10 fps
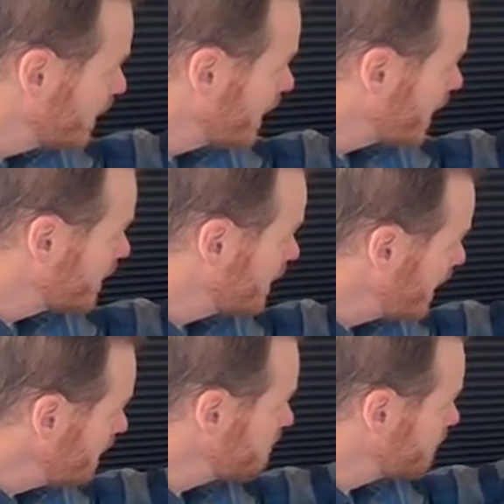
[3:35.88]
and
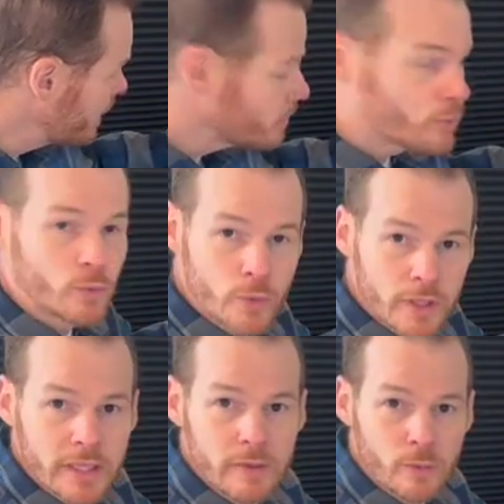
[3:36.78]
they fit
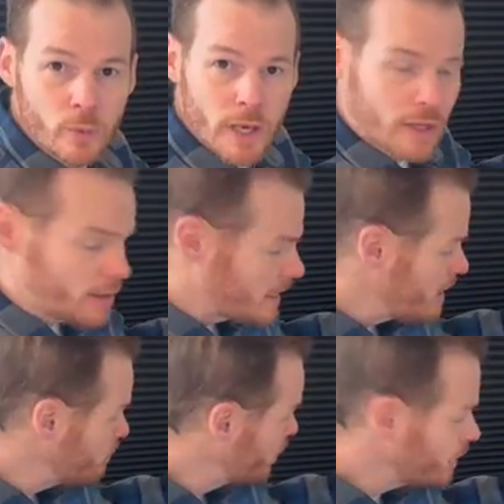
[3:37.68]
really well. I
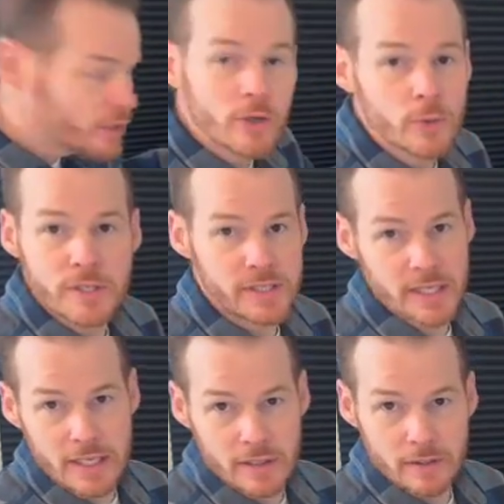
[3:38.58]
wouldn't go to a
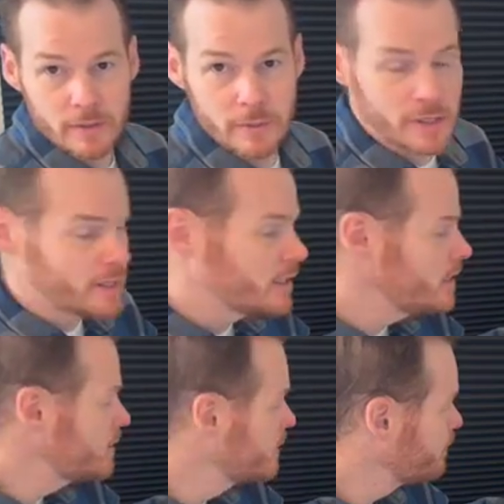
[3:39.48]
C with
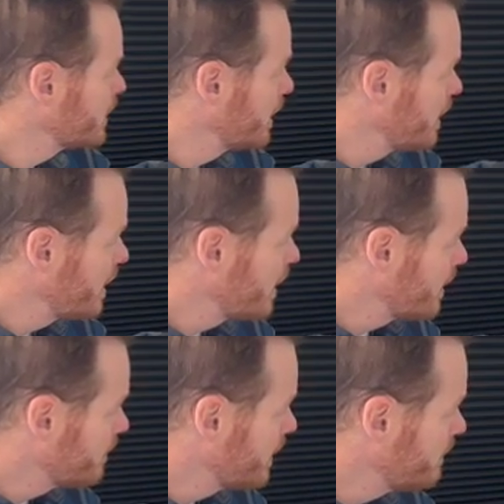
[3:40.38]
these.
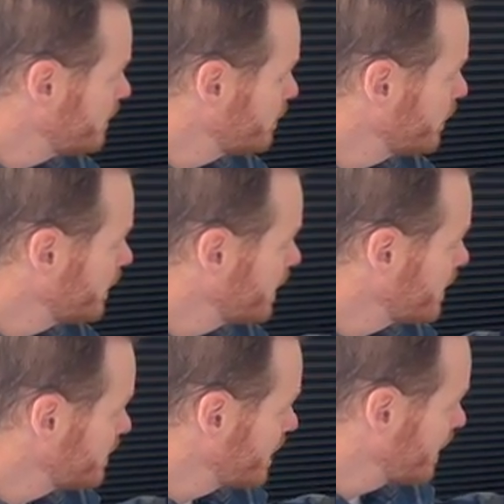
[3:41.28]
They fit really
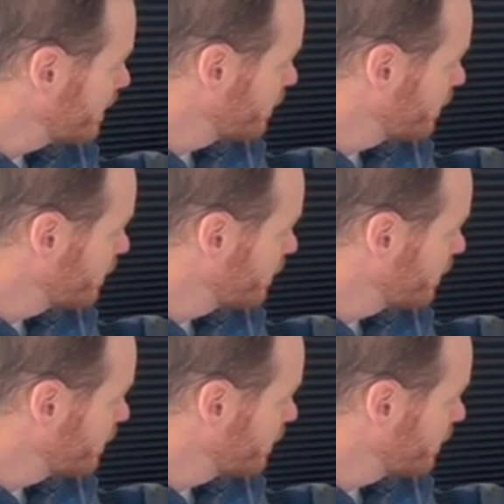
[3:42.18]
nice at a